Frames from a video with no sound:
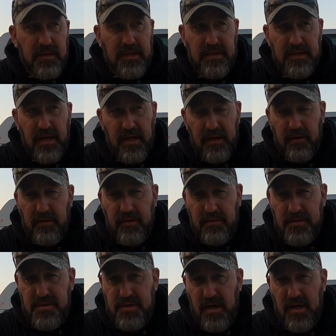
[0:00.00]
Get that
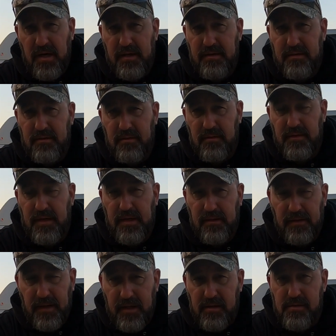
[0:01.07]
aerial shot or that
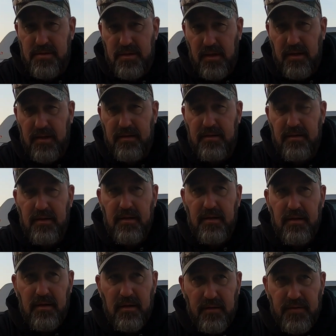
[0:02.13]
land shot
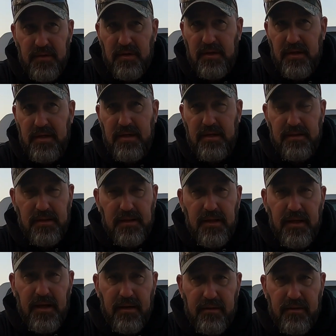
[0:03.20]
of the lake and the
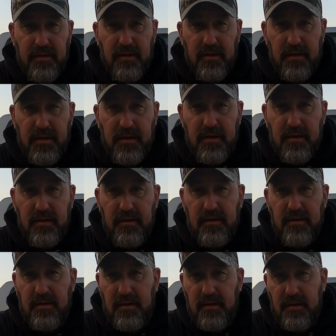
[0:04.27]
layout of the lake,
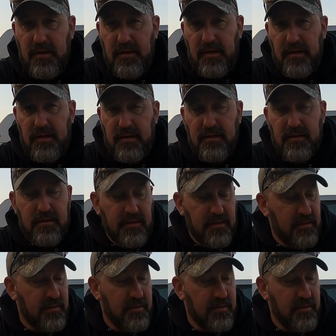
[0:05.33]
and